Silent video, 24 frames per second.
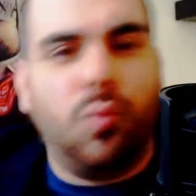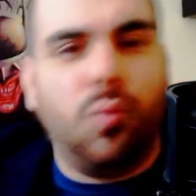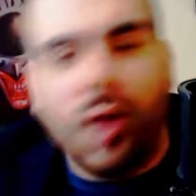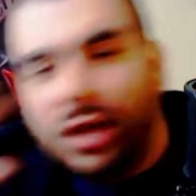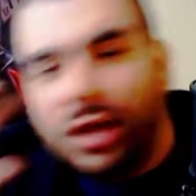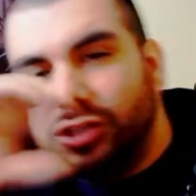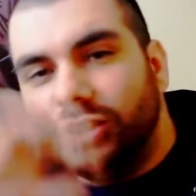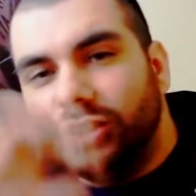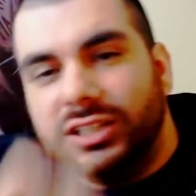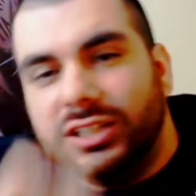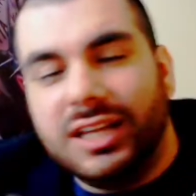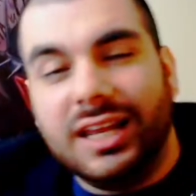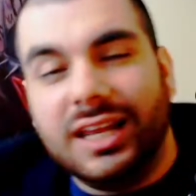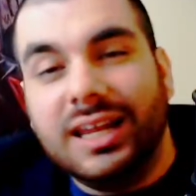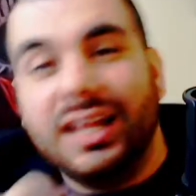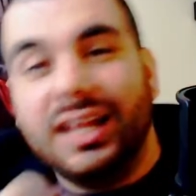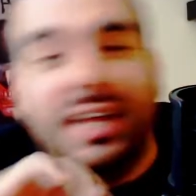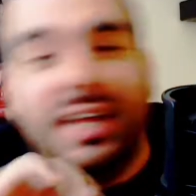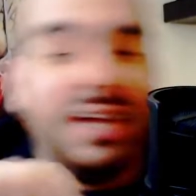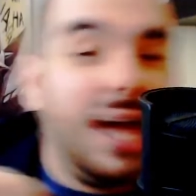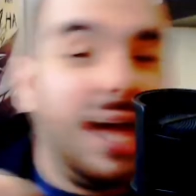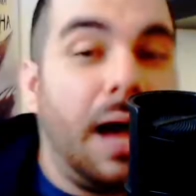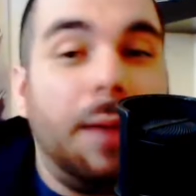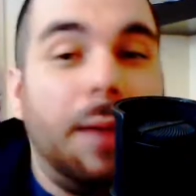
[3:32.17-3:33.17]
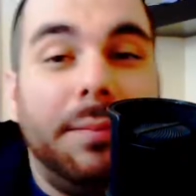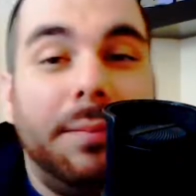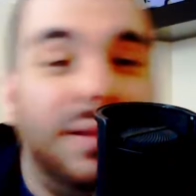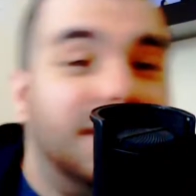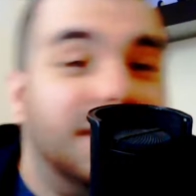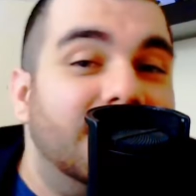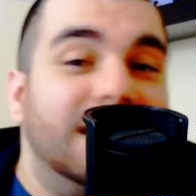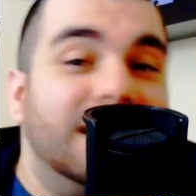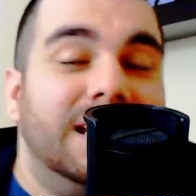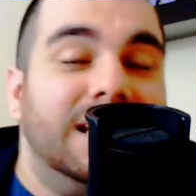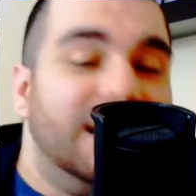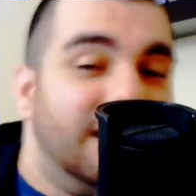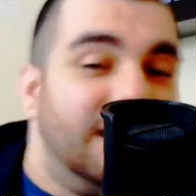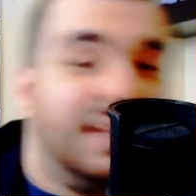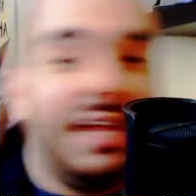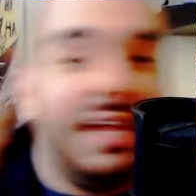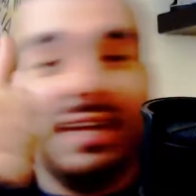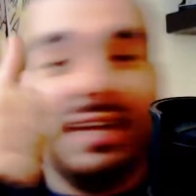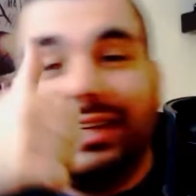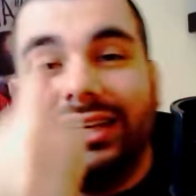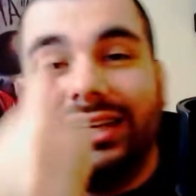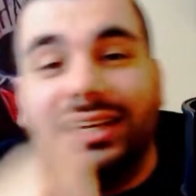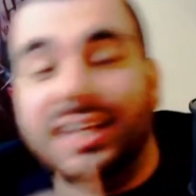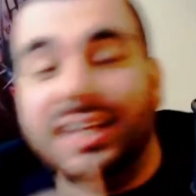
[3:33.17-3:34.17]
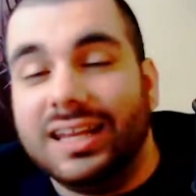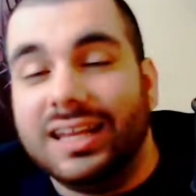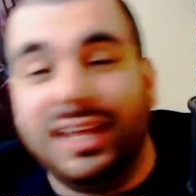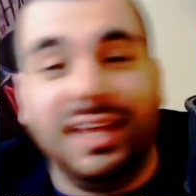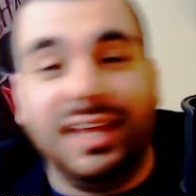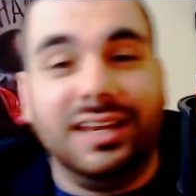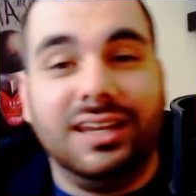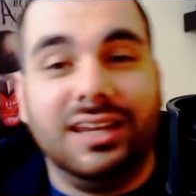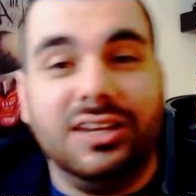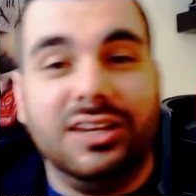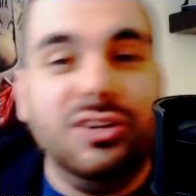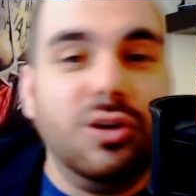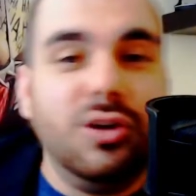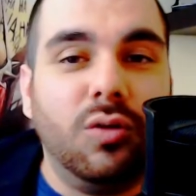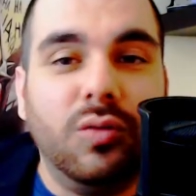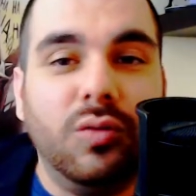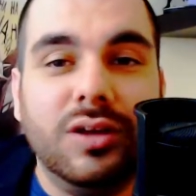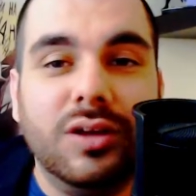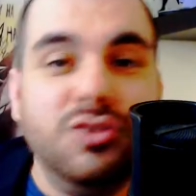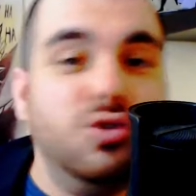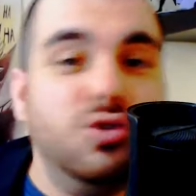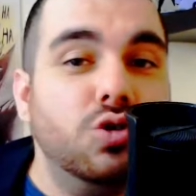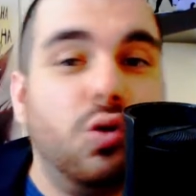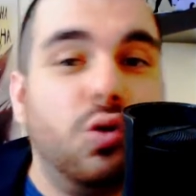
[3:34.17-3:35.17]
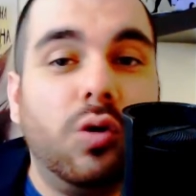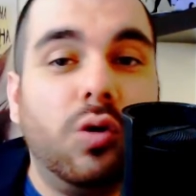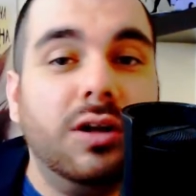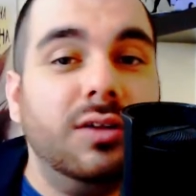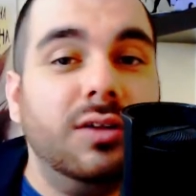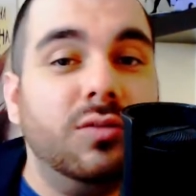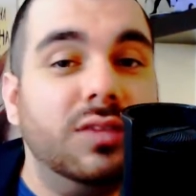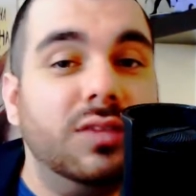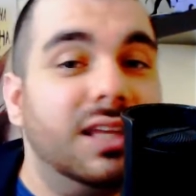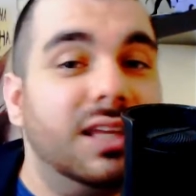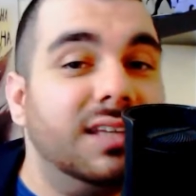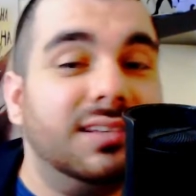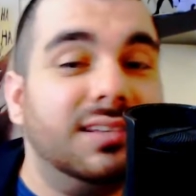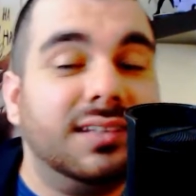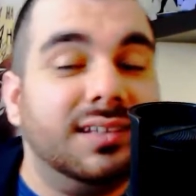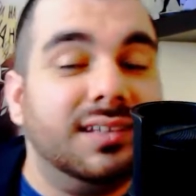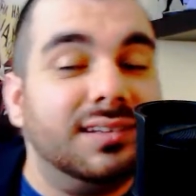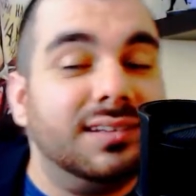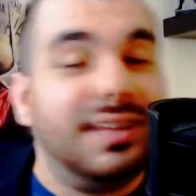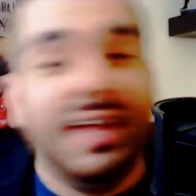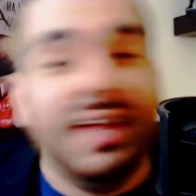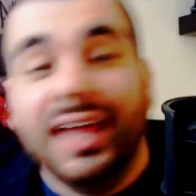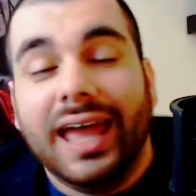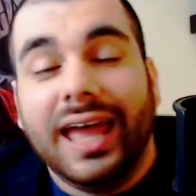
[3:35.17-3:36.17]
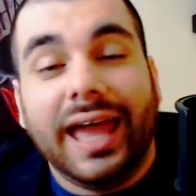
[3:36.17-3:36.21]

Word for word: watching and commenting and liking and, you know, enjoying this, because,